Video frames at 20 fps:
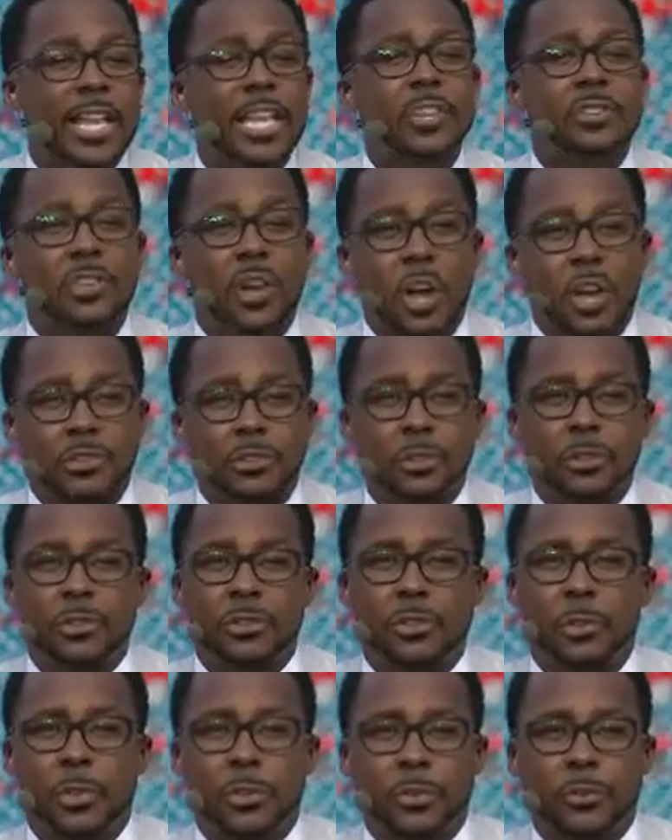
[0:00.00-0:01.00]
He's also a
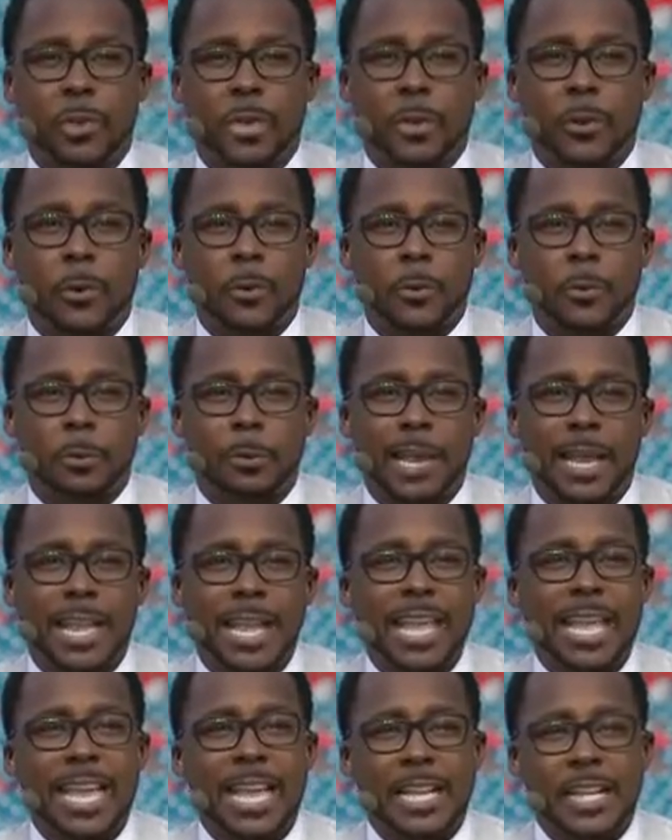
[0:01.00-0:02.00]
dual-threat quarterback,
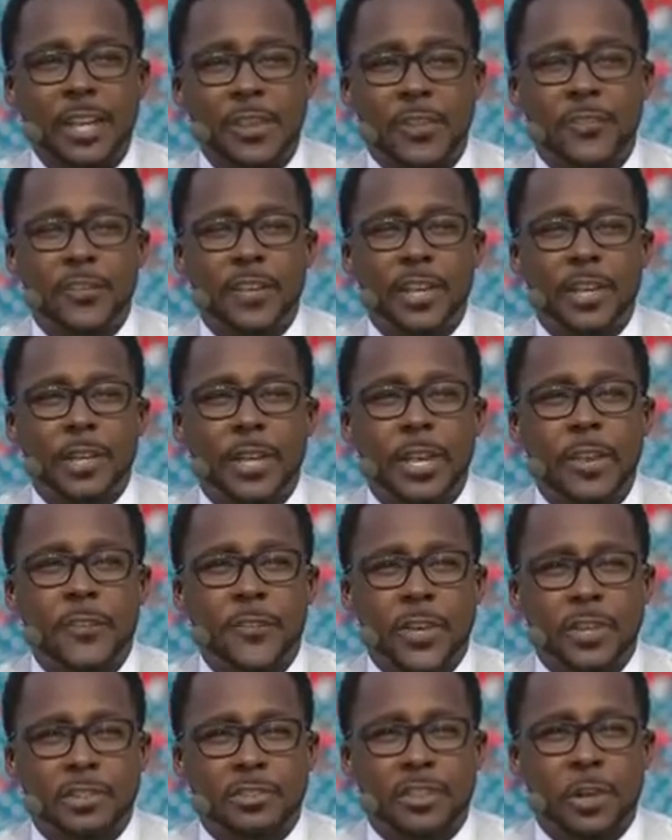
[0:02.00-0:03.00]
and he
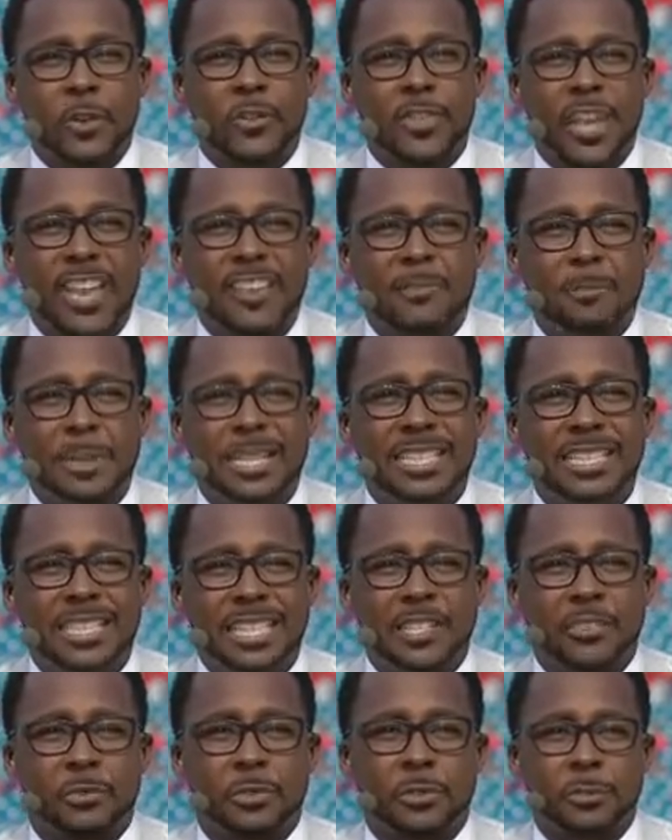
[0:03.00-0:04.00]
feels as though they've been
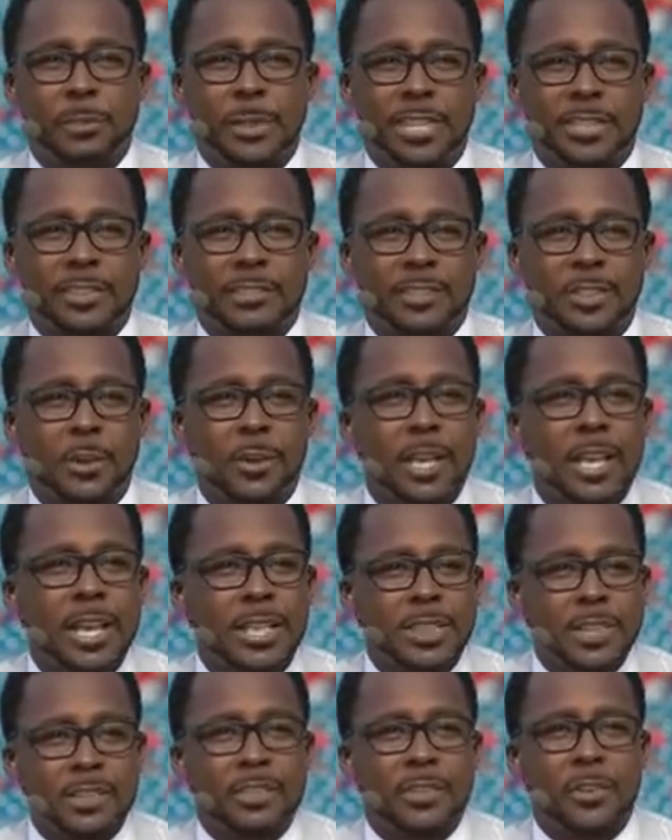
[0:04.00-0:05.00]
disrespected. So
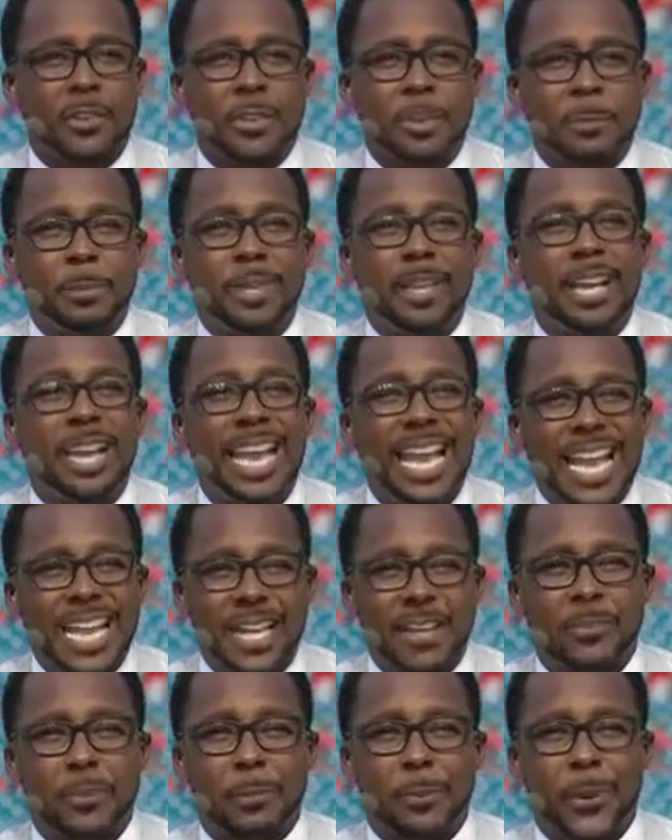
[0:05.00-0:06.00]
this is going to be a
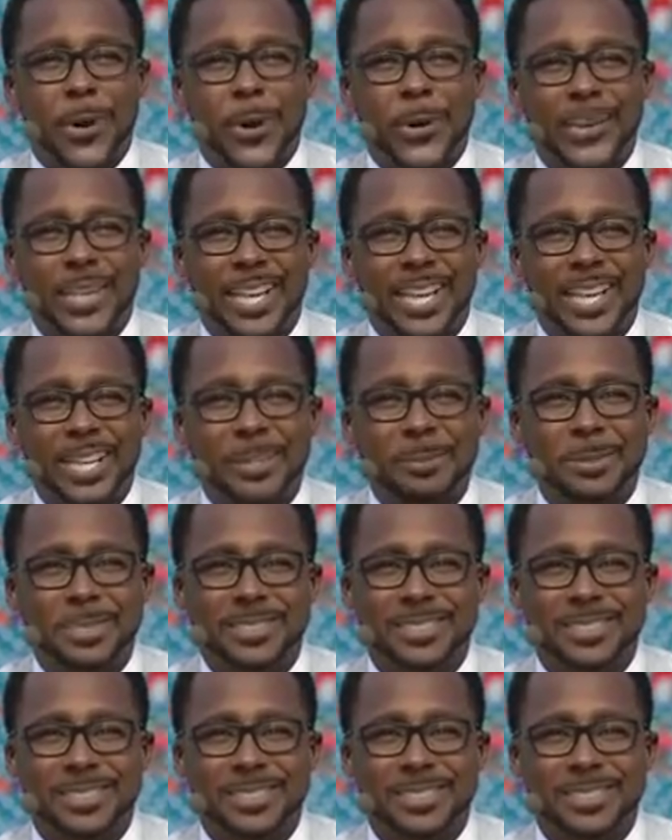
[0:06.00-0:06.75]
heck of a ball game.